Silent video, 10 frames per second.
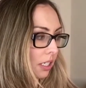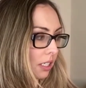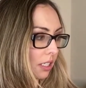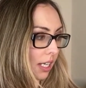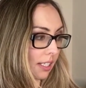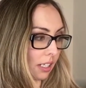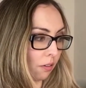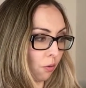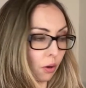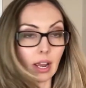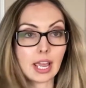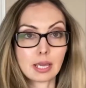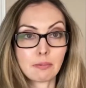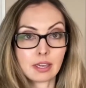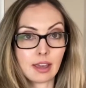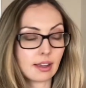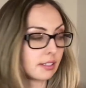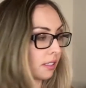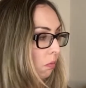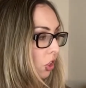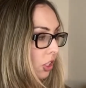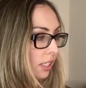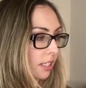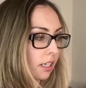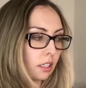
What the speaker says: testing for APS, which is